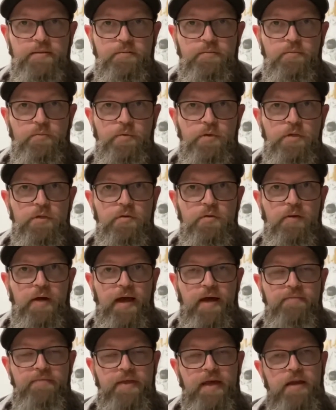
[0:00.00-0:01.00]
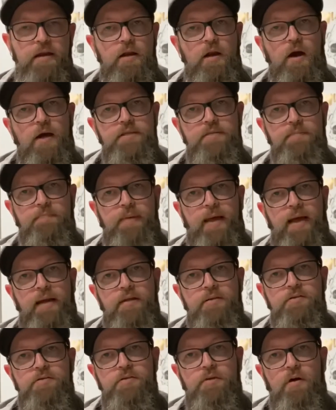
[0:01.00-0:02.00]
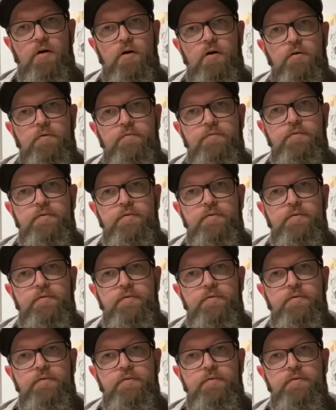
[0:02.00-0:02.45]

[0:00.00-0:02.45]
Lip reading: will have that nice balance of